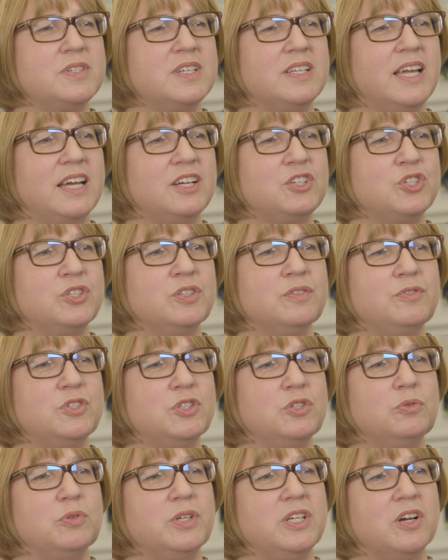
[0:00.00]
selection
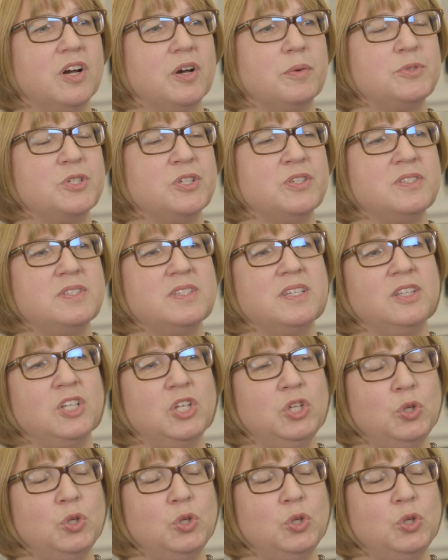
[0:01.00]
of degree options